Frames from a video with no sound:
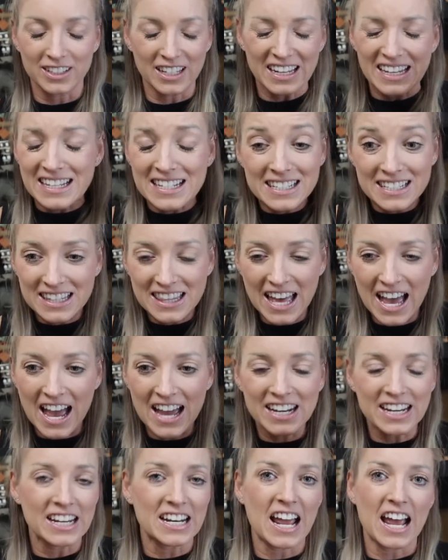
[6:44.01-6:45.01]
is
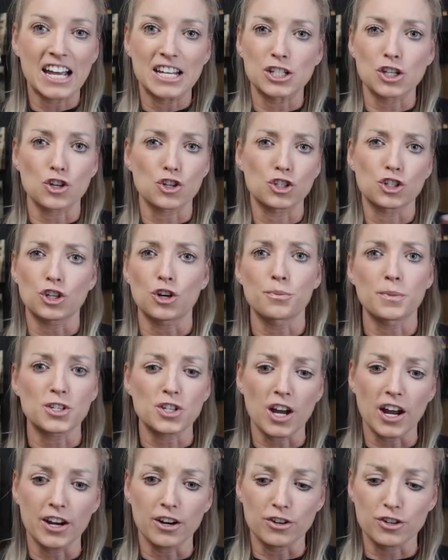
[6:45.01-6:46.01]
that and has so much
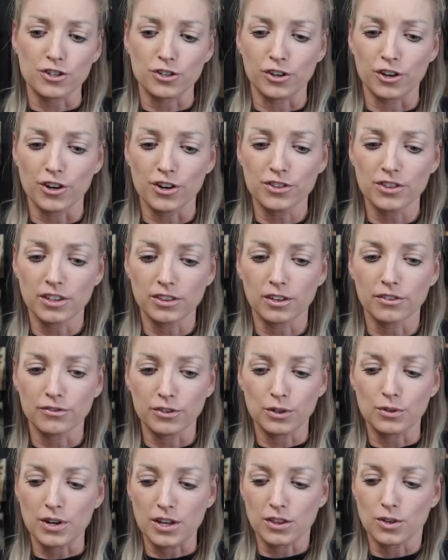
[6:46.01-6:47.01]
higher sugar than the
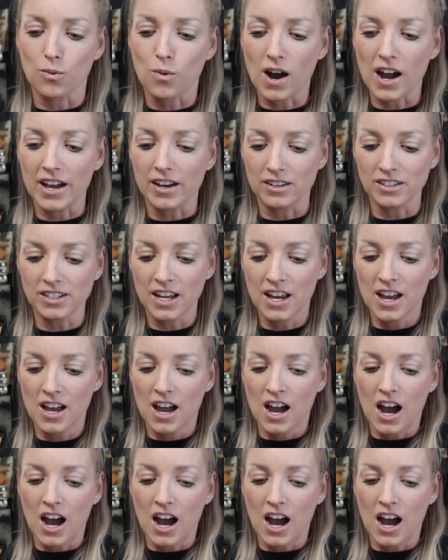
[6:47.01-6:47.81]
fruit in the wild.